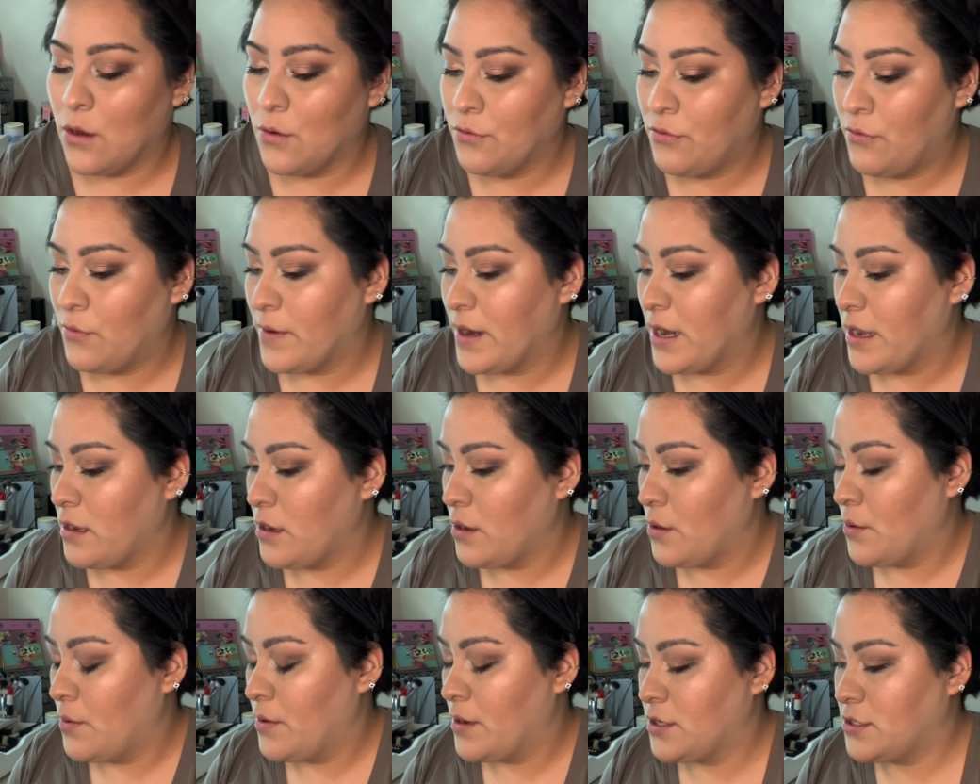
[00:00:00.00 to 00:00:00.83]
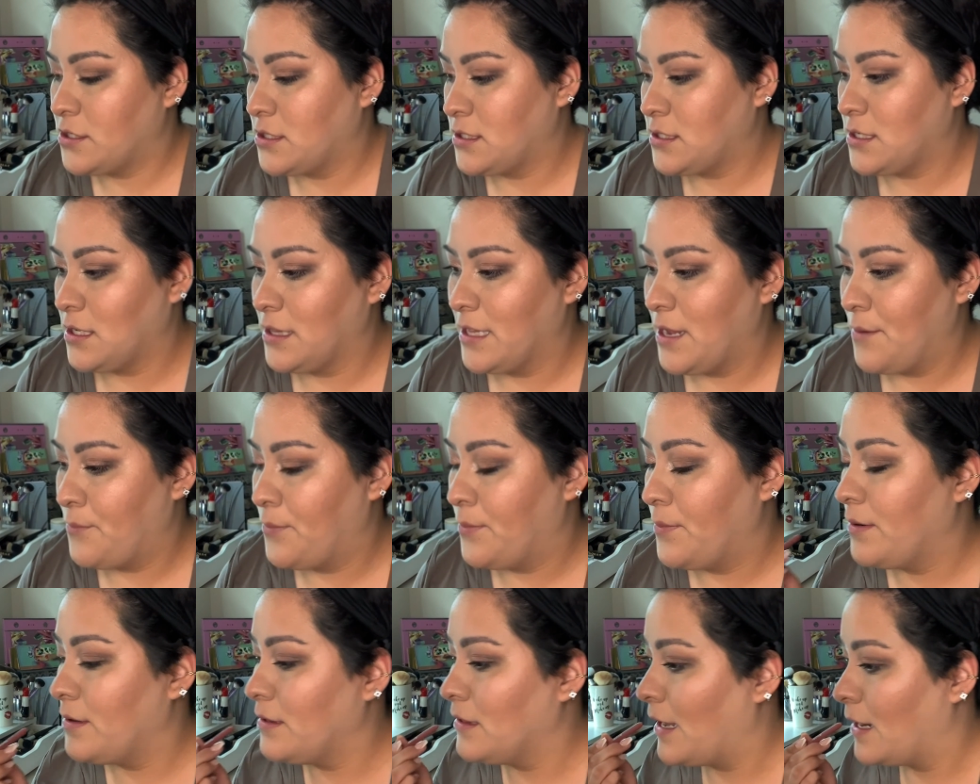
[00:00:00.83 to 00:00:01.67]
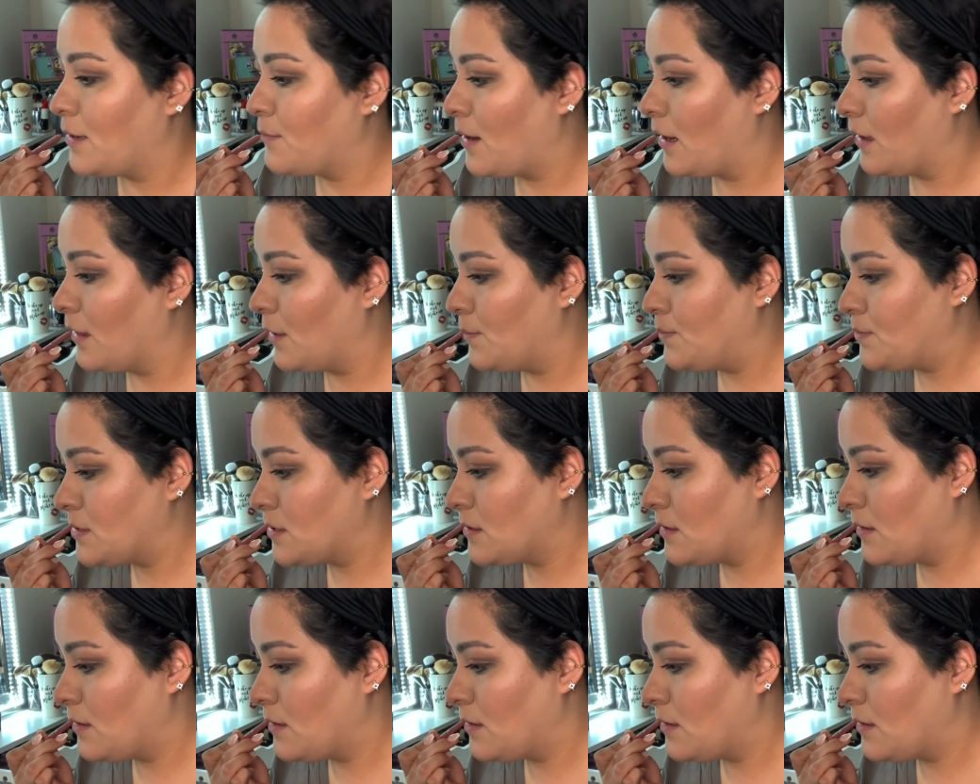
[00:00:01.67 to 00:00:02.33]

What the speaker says: 03 Nude, just to line my lips.